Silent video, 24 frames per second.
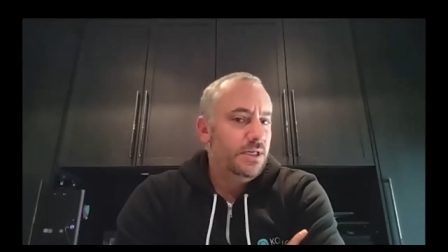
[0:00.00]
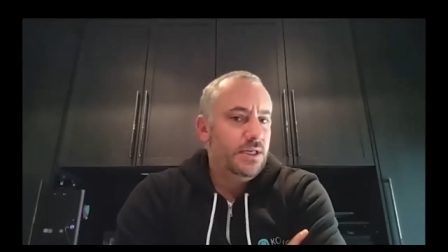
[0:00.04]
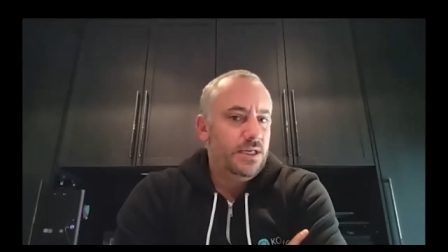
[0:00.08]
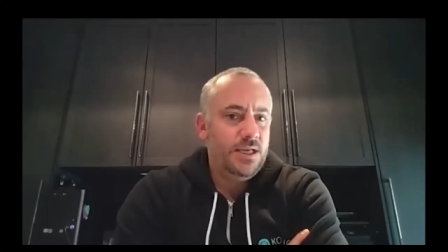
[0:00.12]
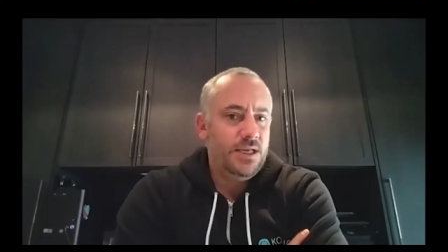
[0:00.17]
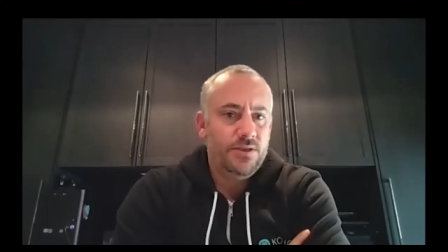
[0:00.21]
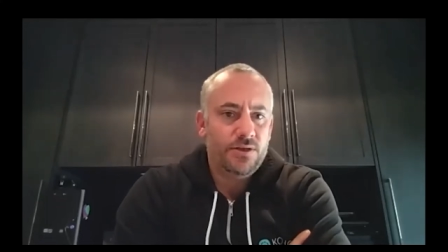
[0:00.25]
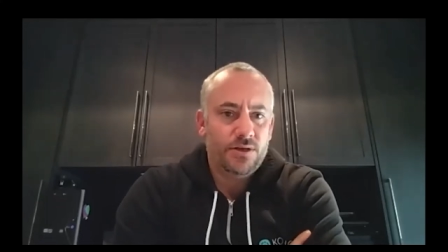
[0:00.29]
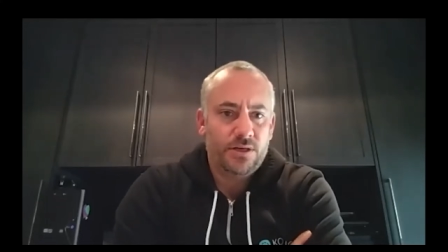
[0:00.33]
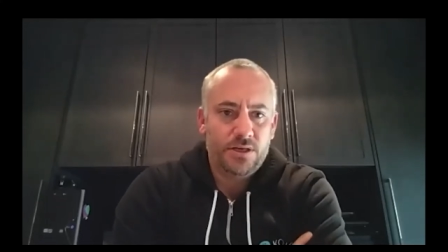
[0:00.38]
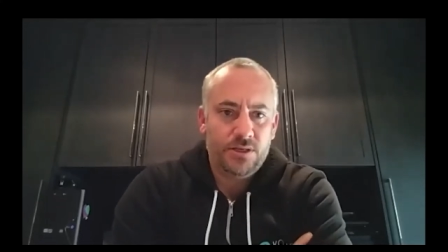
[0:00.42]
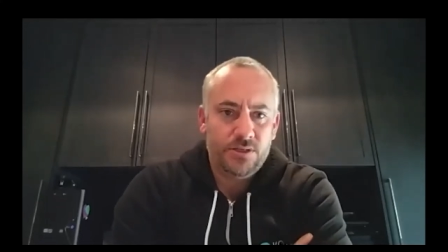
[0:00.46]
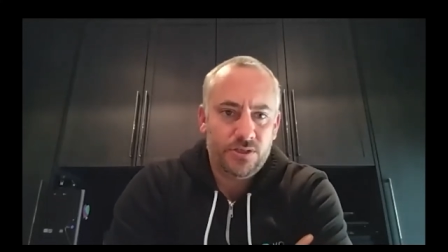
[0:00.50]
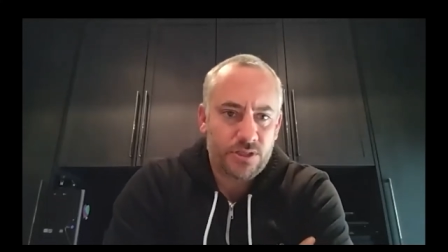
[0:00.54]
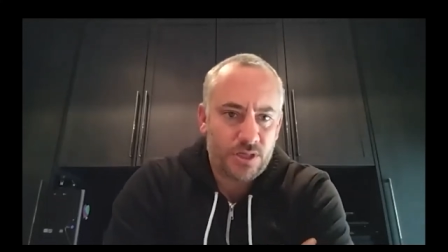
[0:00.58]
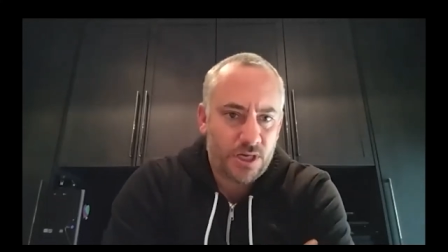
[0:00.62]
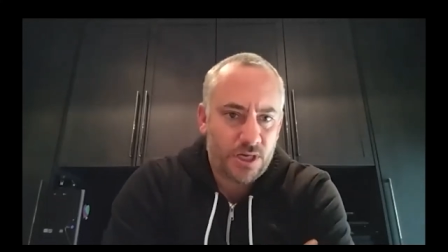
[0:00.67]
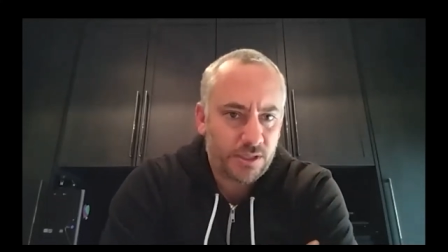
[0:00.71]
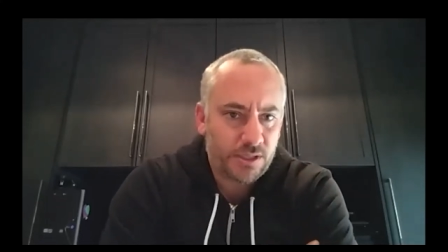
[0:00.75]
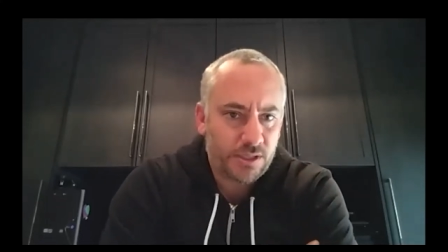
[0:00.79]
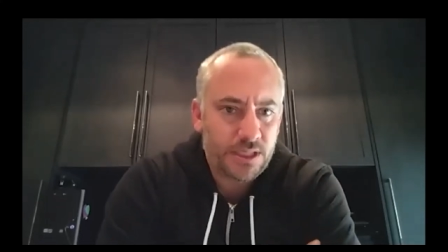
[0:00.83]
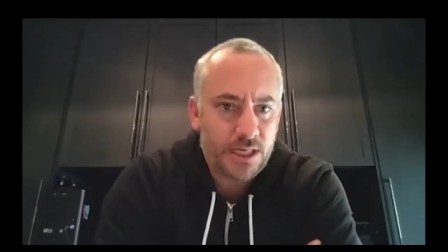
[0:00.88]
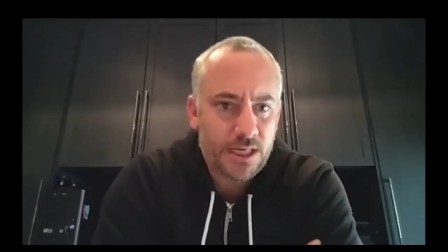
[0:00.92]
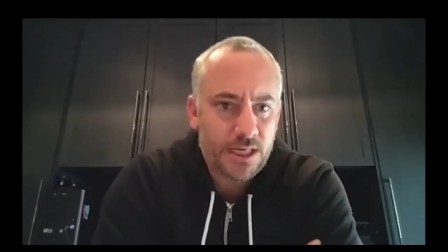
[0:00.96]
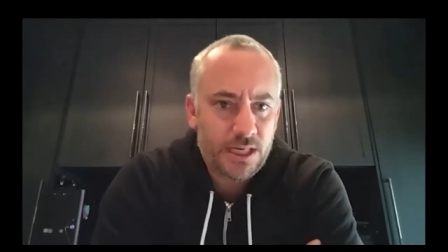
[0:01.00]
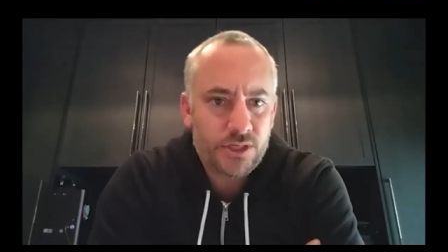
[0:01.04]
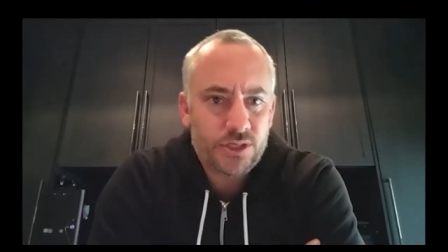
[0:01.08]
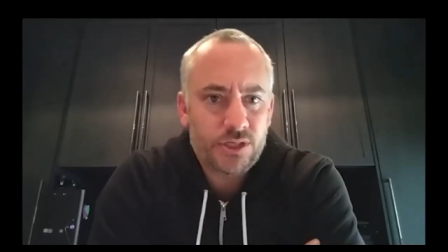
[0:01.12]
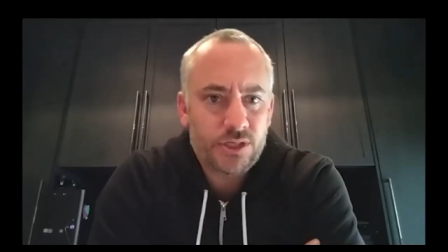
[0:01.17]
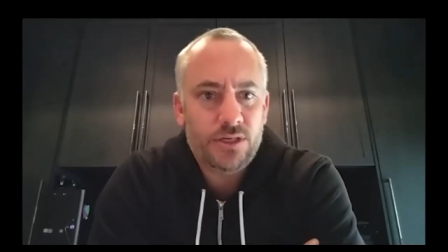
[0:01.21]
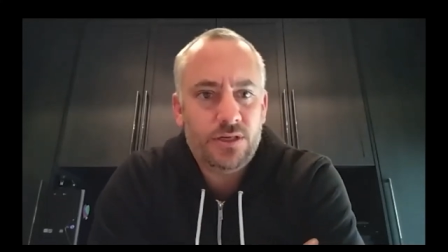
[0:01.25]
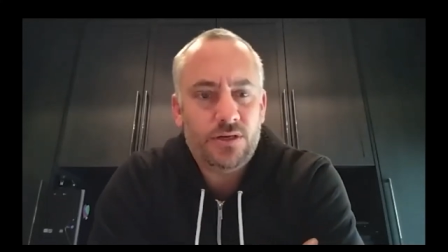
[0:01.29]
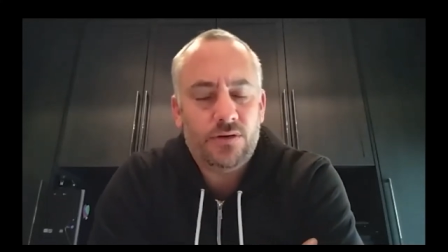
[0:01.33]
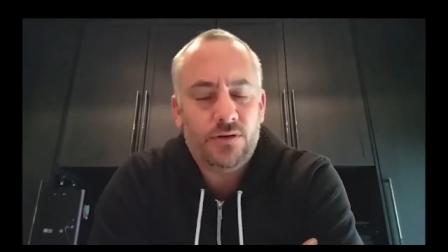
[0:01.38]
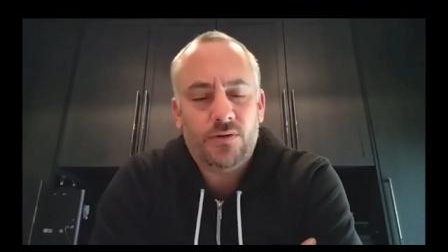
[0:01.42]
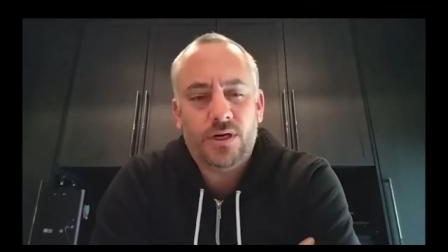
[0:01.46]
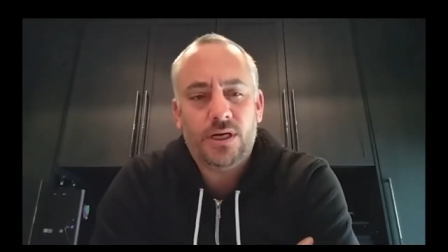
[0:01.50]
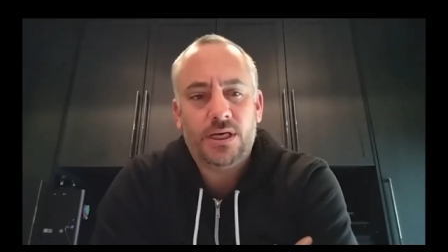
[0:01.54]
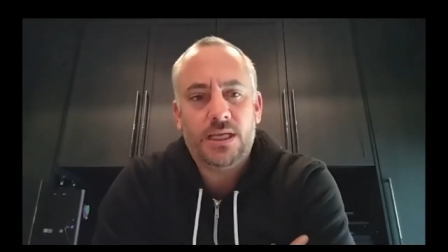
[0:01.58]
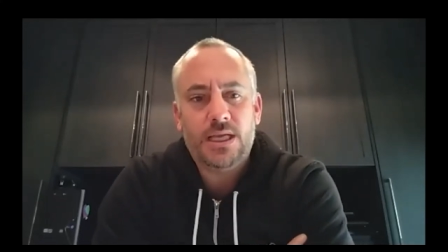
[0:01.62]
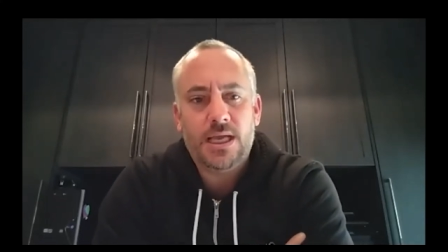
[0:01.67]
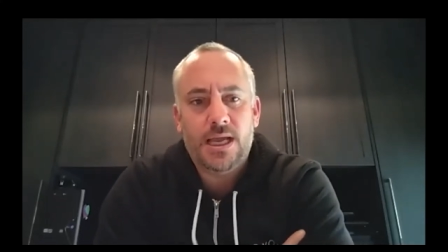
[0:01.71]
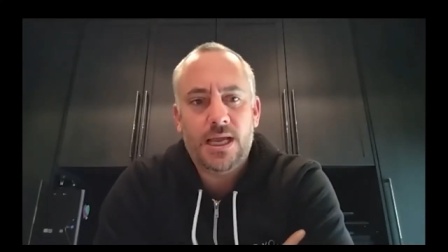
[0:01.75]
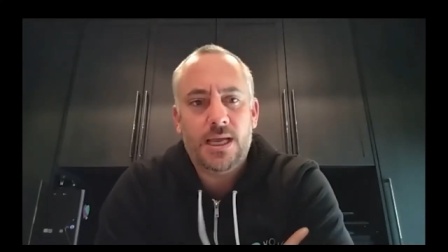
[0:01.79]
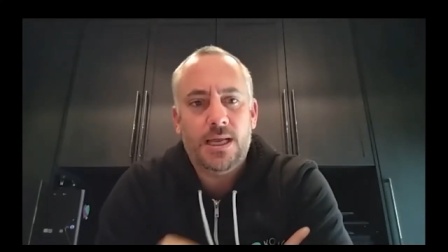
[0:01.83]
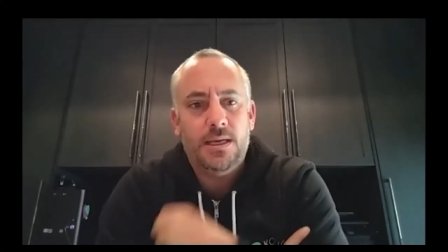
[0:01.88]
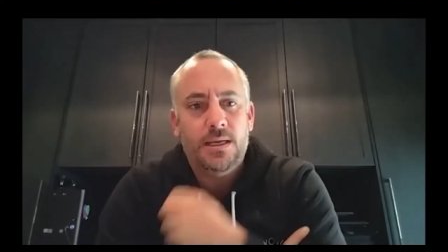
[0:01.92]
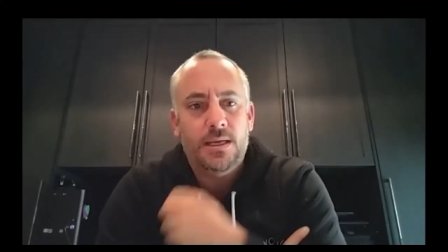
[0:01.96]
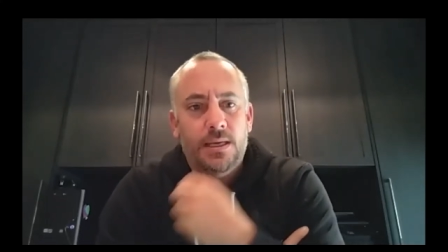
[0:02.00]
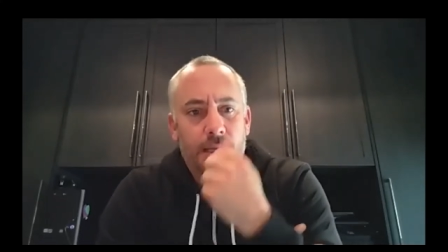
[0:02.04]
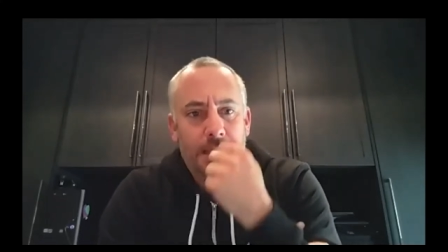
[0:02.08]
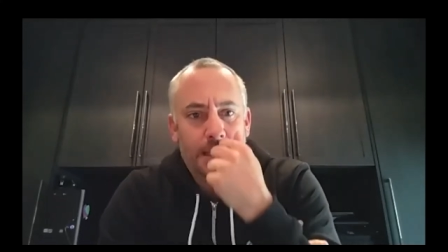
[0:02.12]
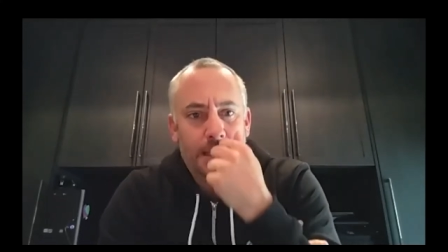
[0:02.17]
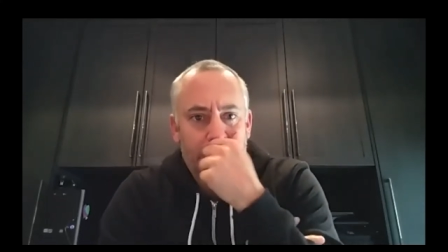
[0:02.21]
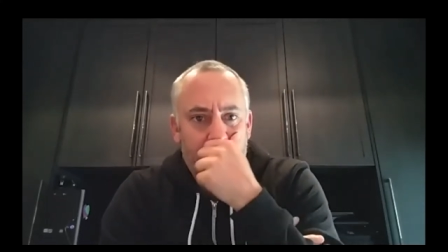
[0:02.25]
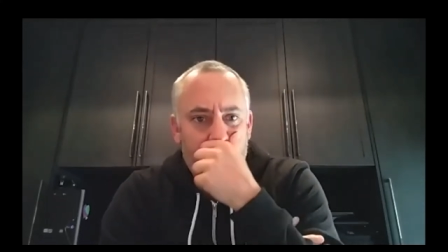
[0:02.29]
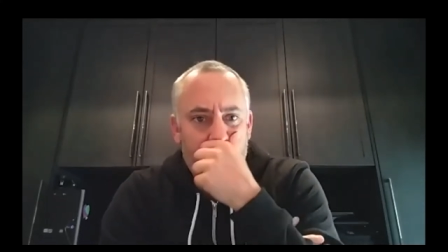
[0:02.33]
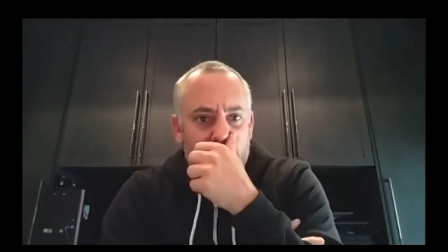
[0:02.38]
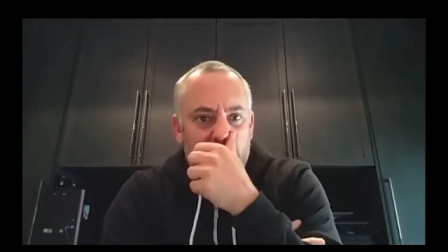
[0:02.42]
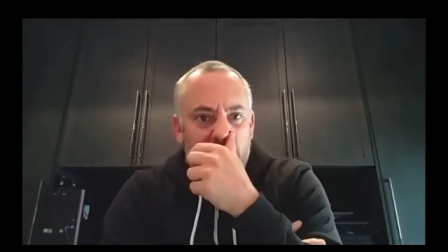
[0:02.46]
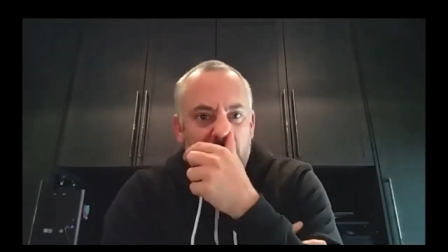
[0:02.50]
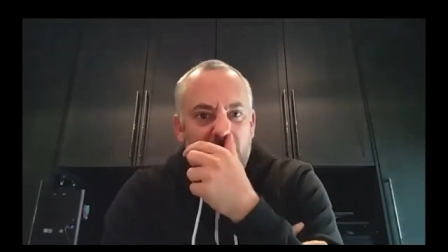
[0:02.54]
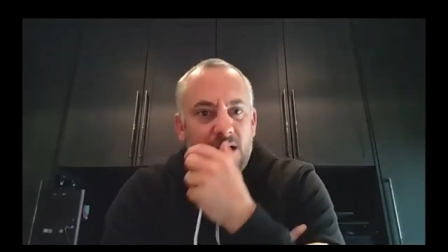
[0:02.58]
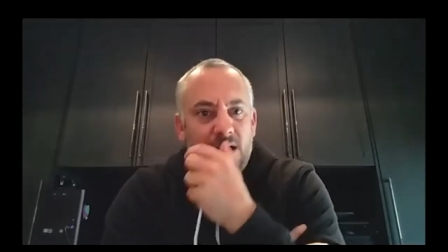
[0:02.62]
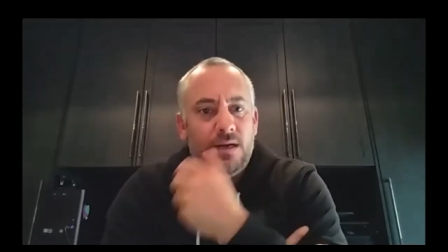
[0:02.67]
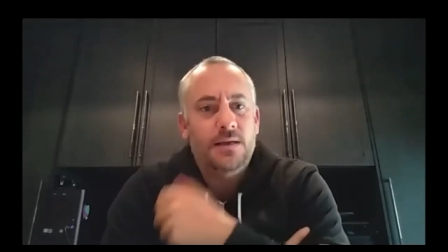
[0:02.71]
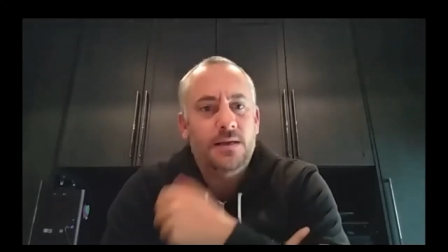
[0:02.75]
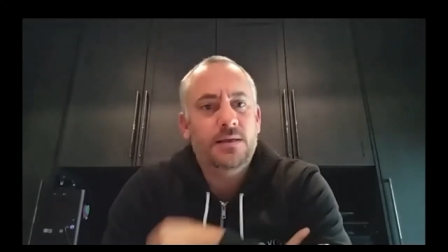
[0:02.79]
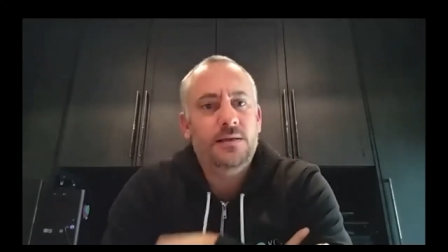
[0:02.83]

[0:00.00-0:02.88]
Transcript: either consolidation or again uh,